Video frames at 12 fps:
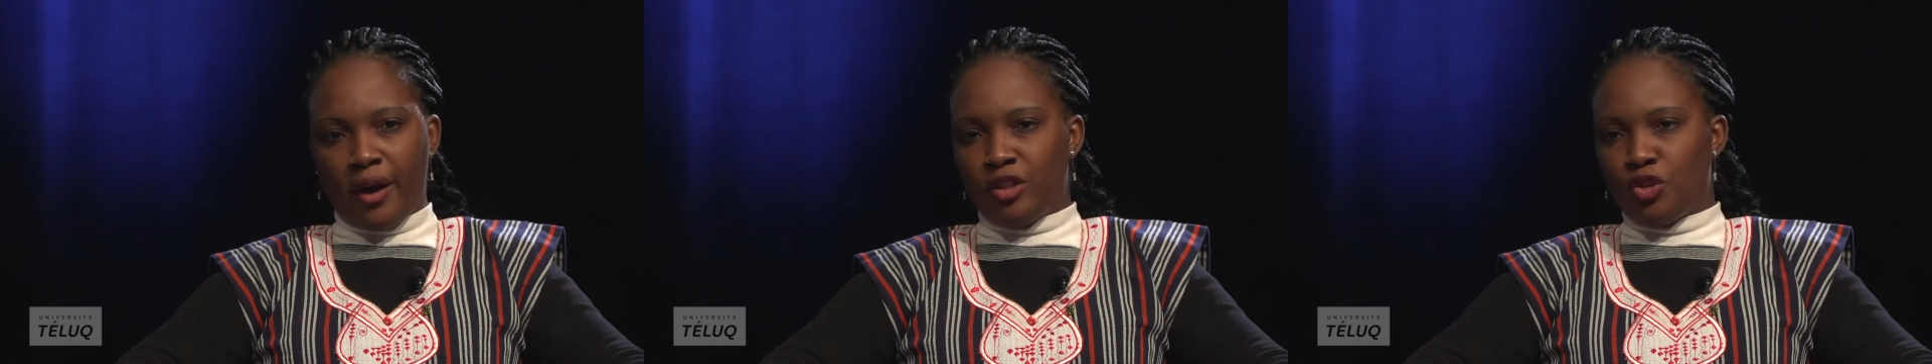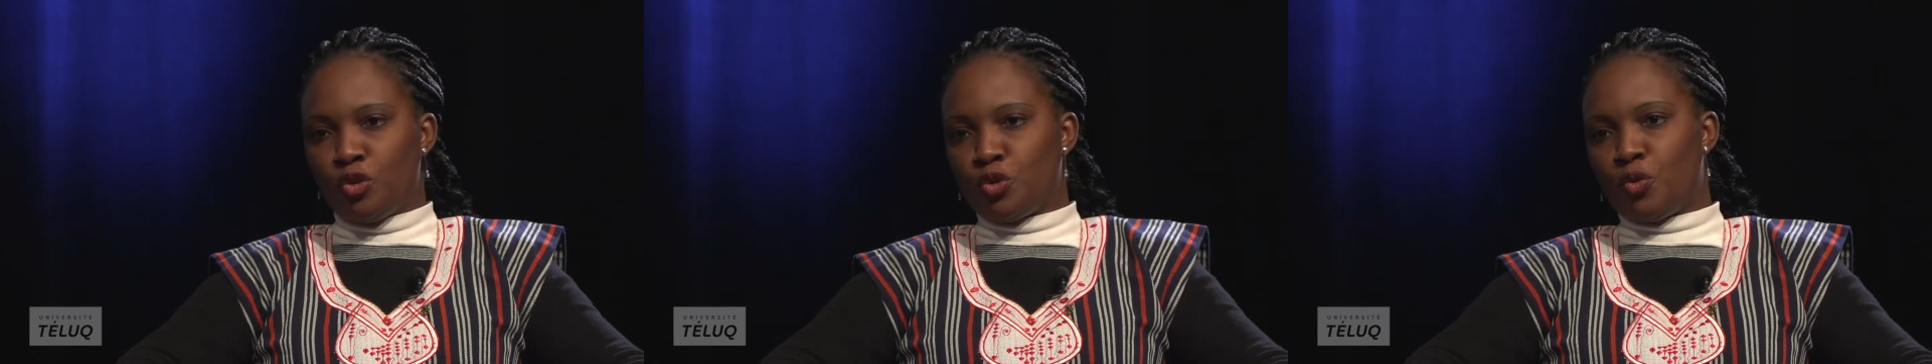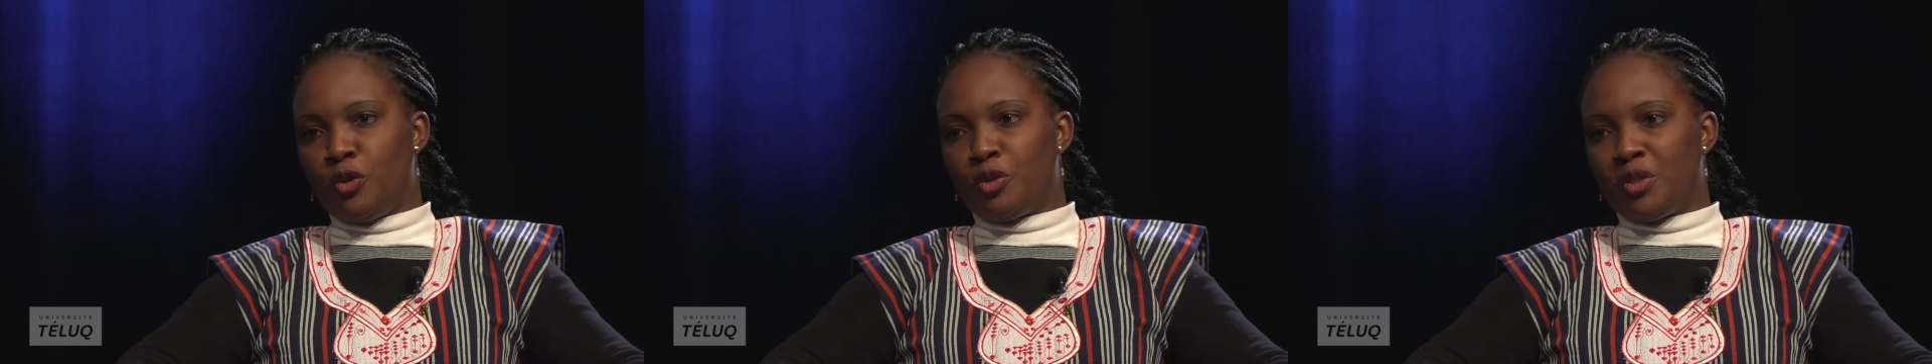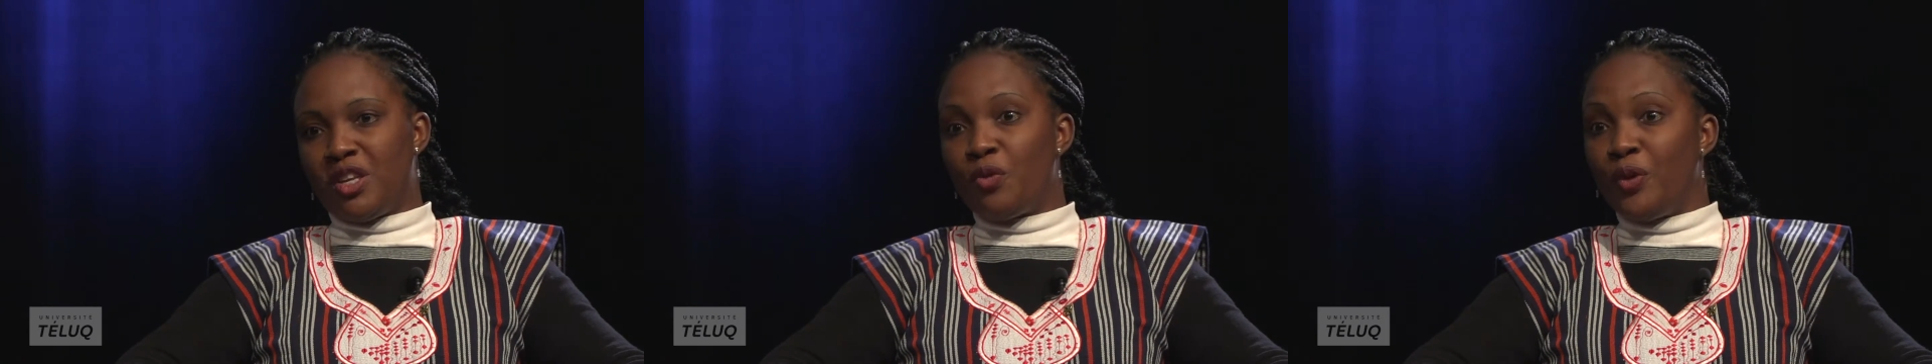don't want
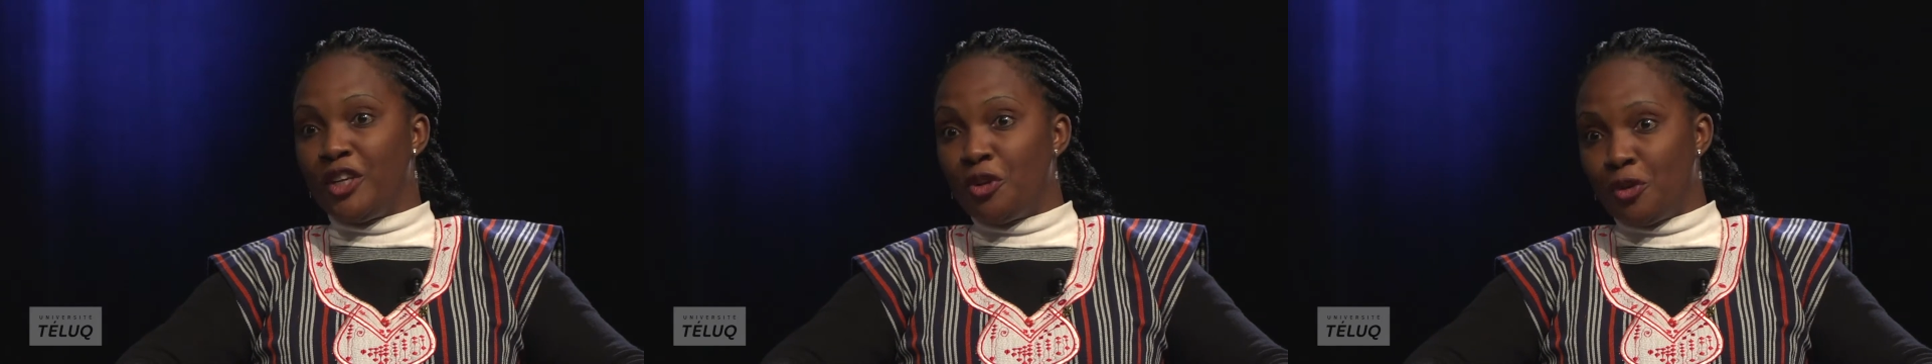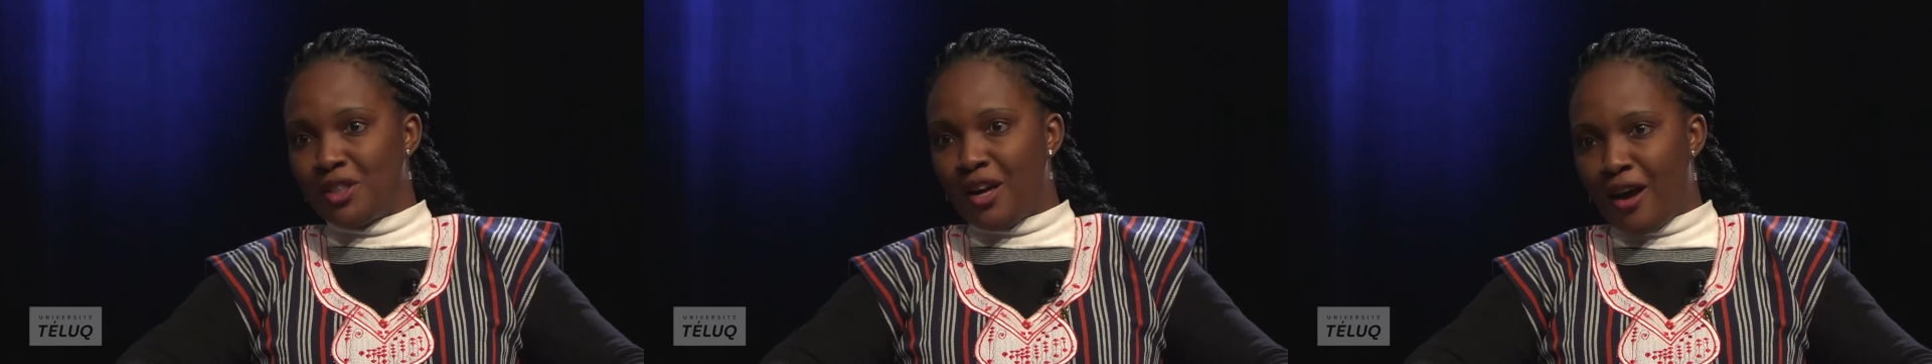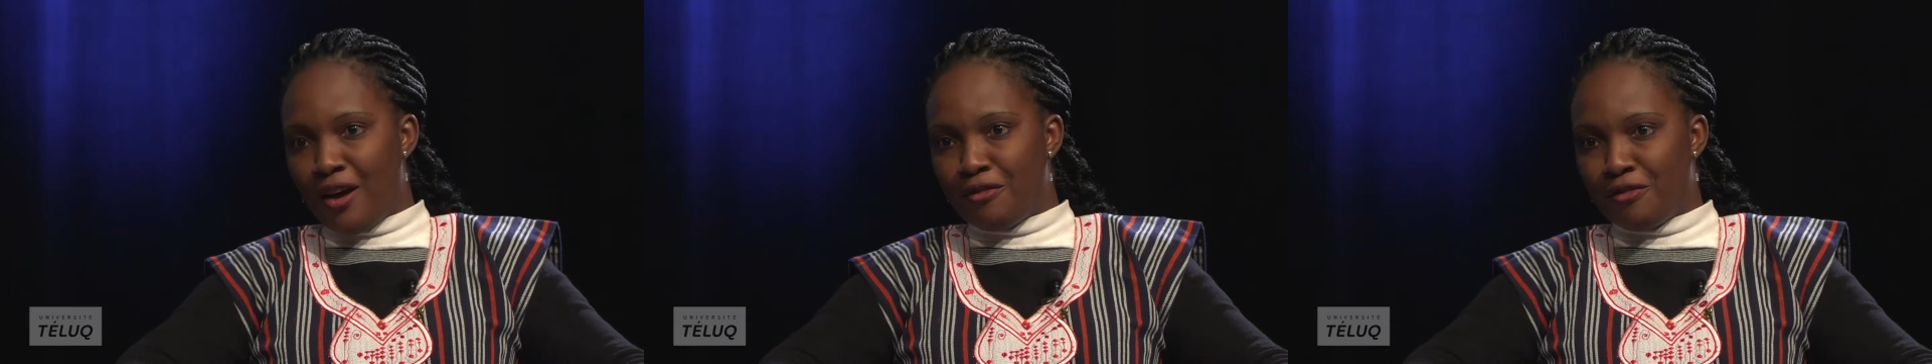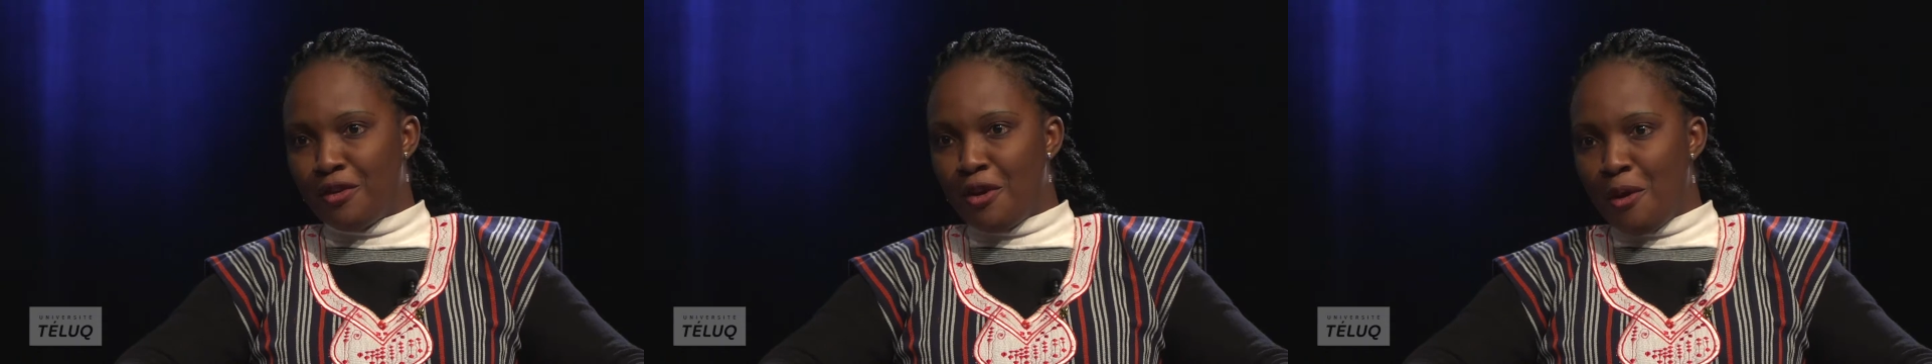to say we don't
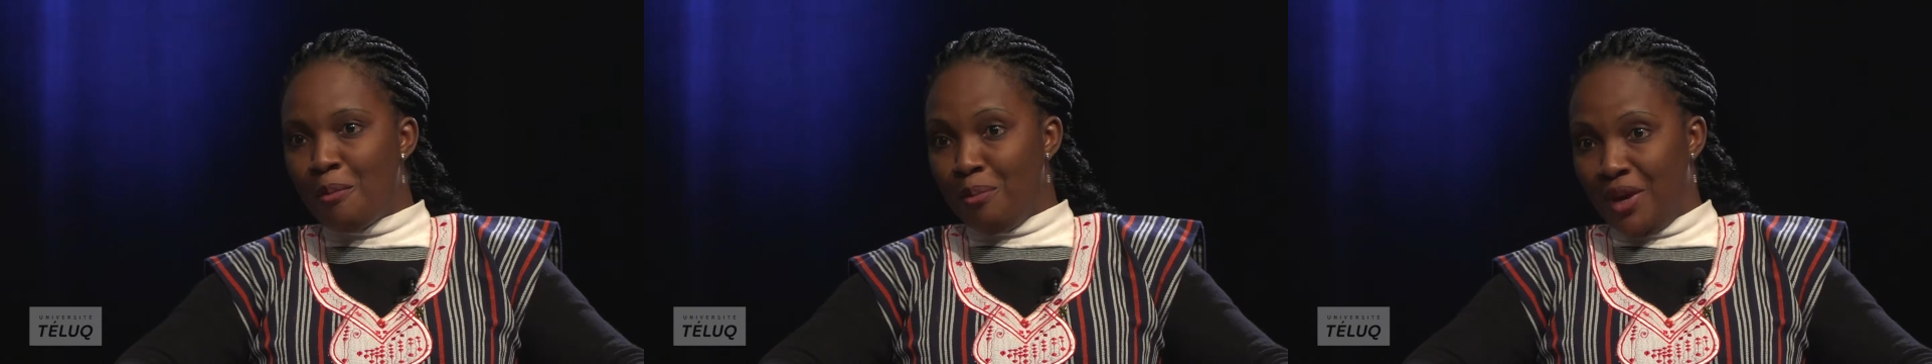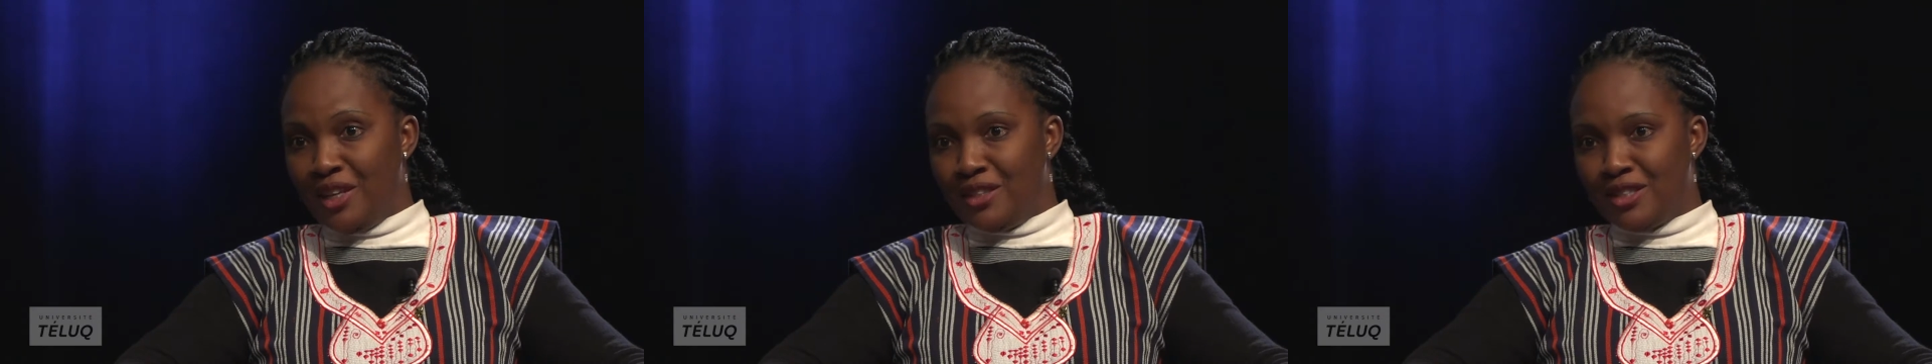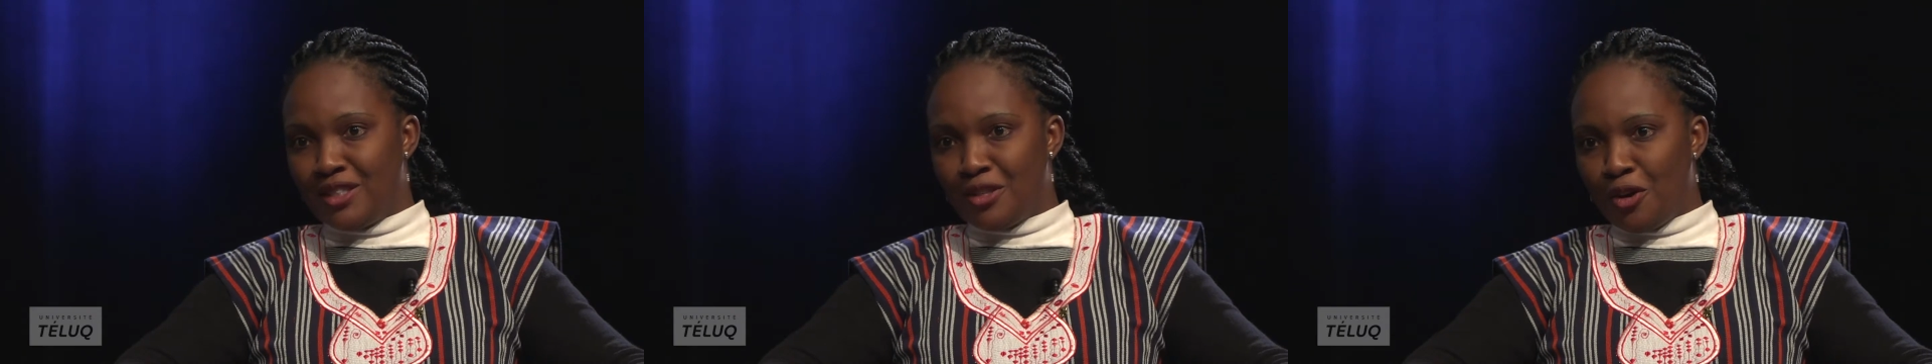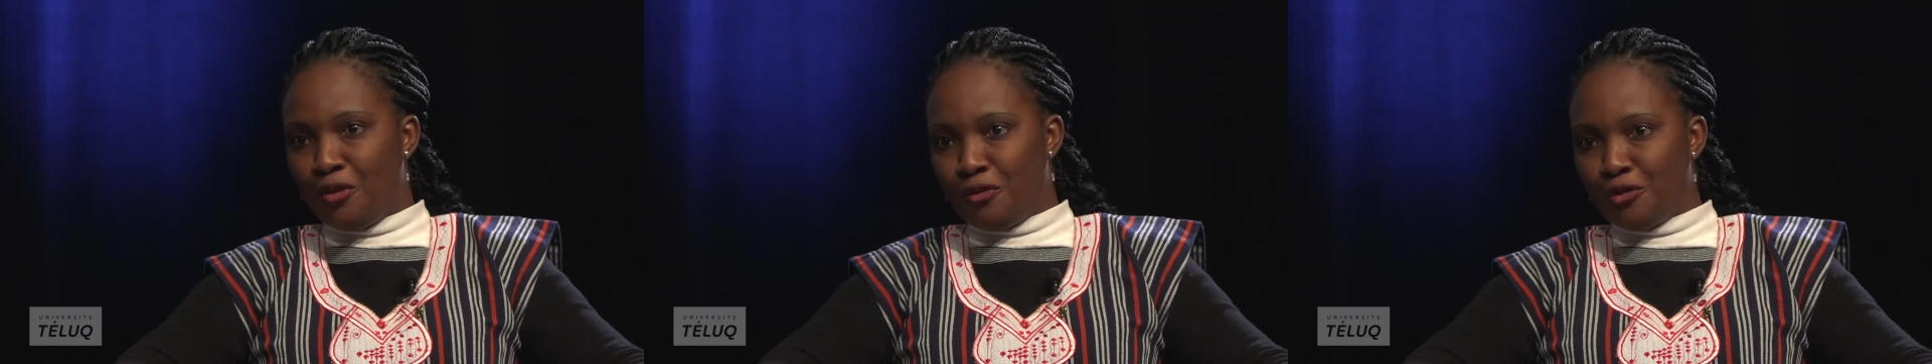have means
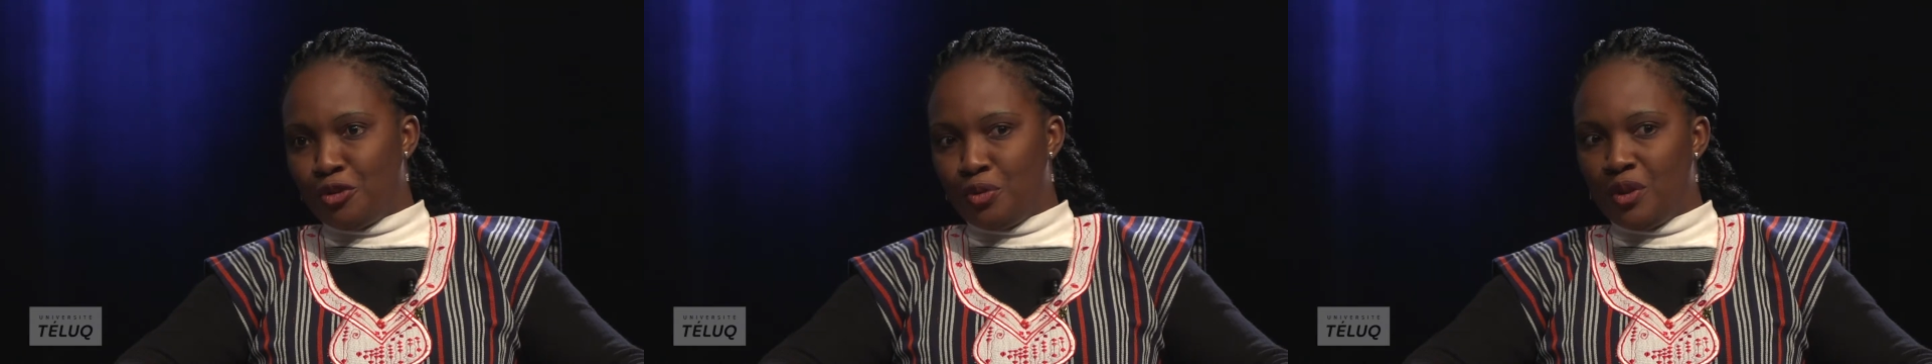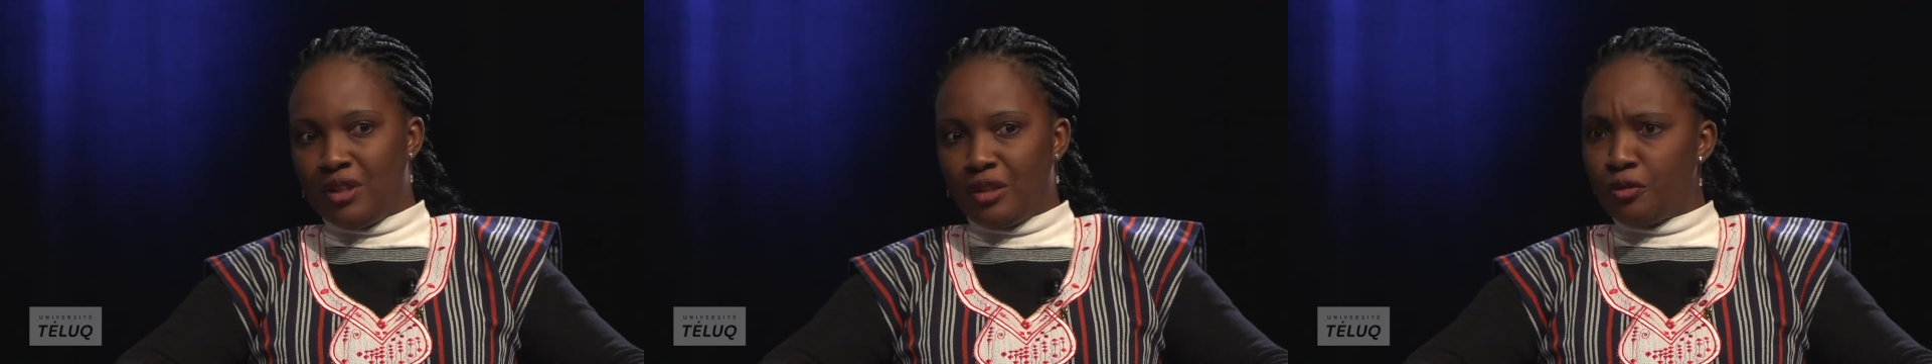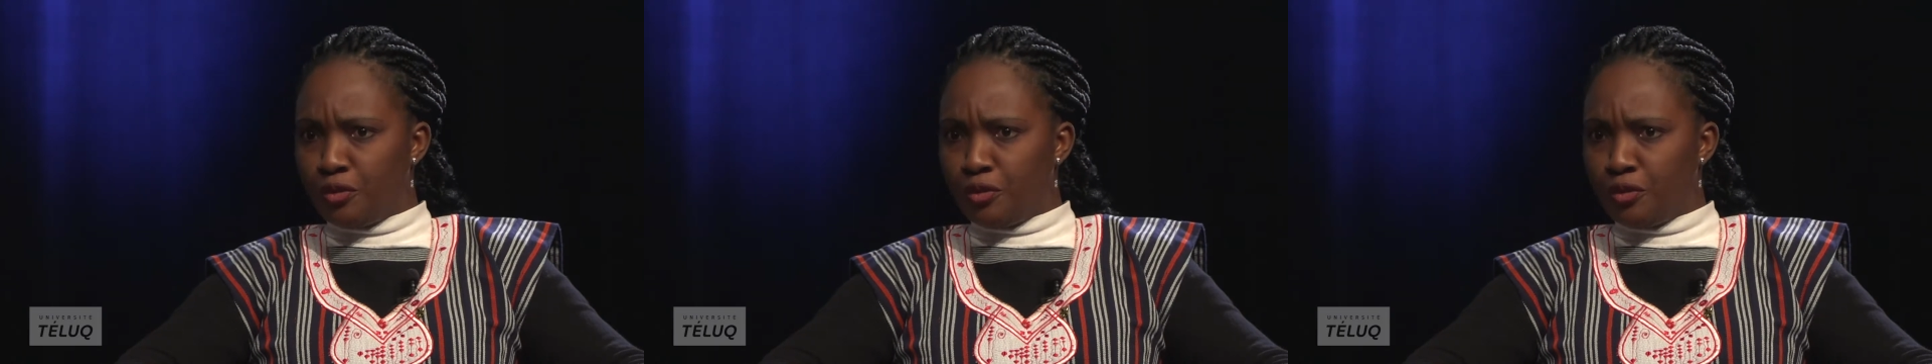of doing that.